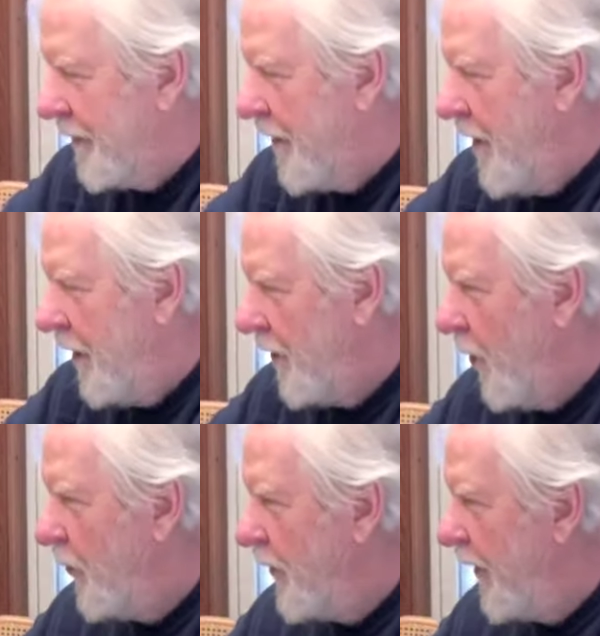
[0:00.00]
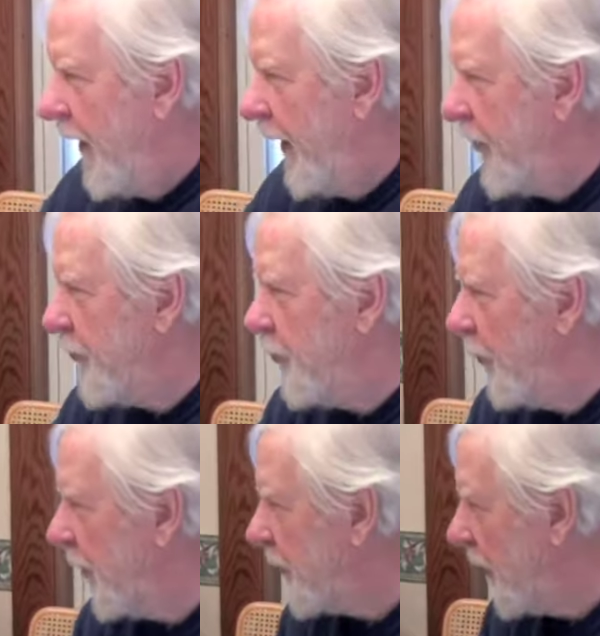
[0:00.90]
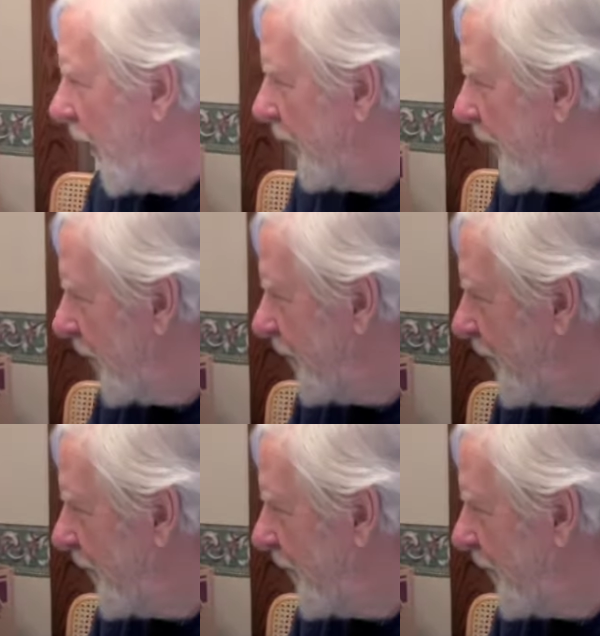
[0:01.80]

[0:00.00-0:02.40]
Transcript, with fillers: says, Golden Age Nudist Club.